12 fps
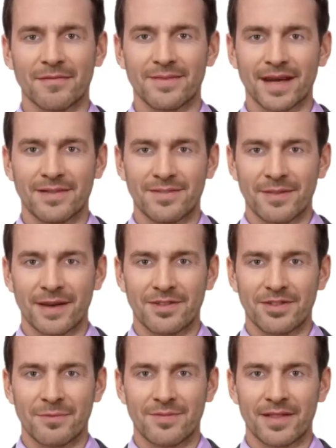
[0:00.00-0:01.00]

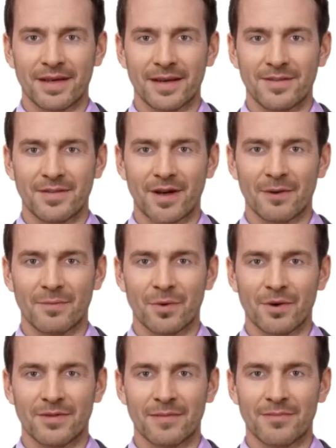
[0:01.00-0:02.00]
Destination tickets are
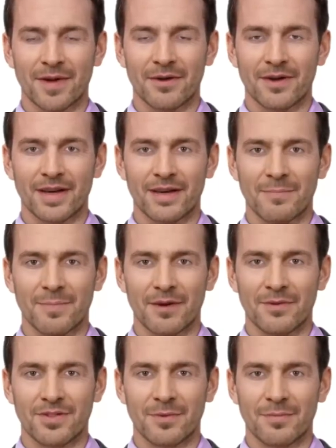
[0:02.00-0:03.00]
worth varying
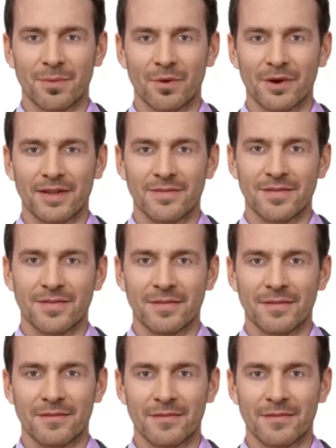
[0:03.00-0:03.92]
amounts of points,